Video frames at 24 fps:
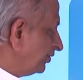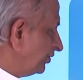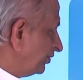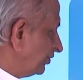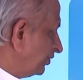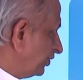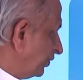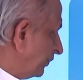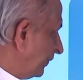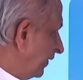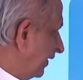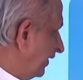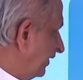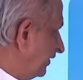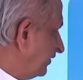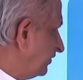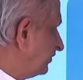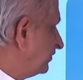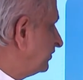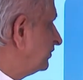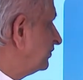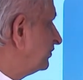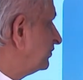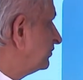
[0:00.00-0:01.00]

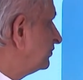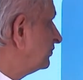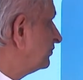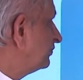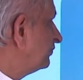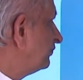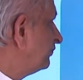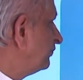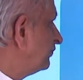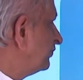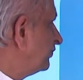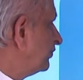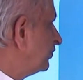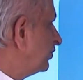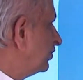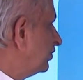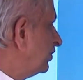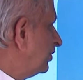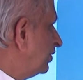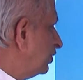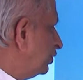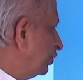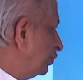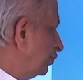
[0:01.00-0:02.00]
Shivites
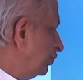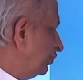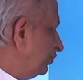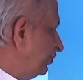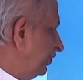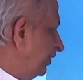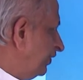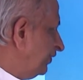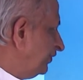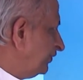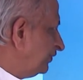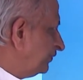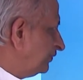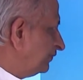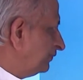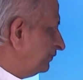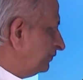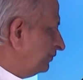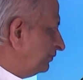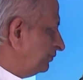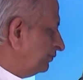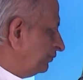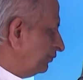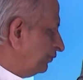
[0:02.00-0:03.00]
use this
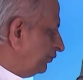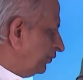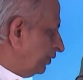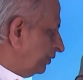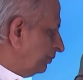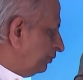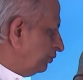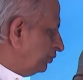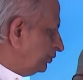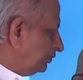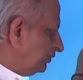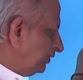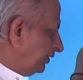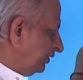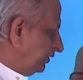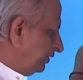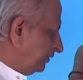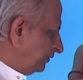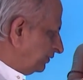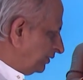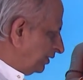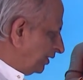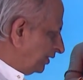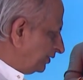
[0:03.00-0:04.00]

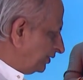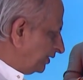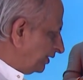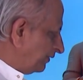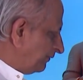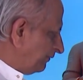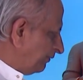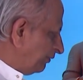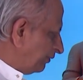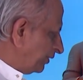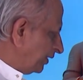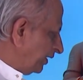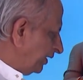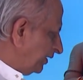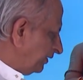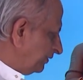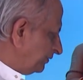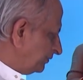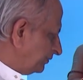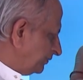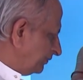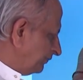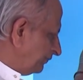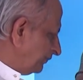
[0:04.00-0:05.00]
vibhuti on their forehead,
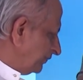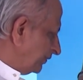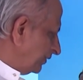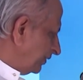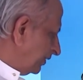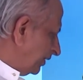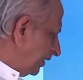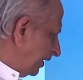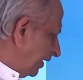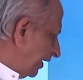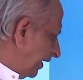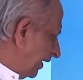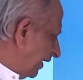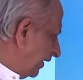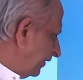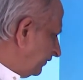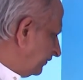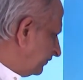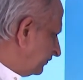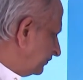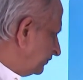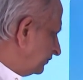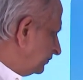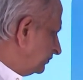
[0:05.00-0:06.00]

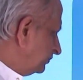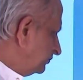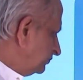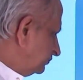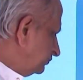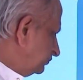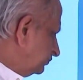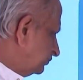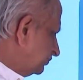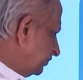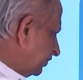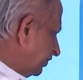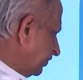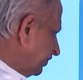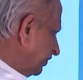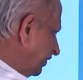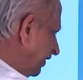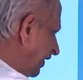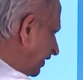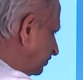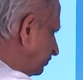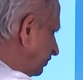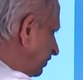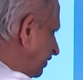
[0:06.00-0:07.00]
as this is
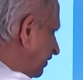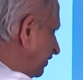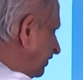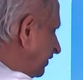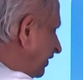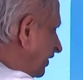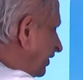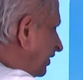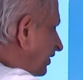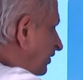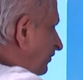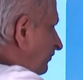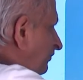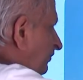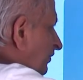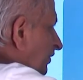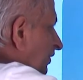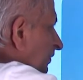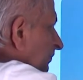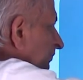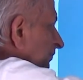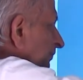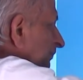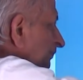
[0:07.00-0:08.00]
actually taken
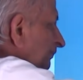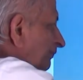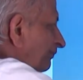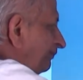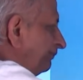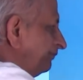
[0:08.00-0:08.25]
from,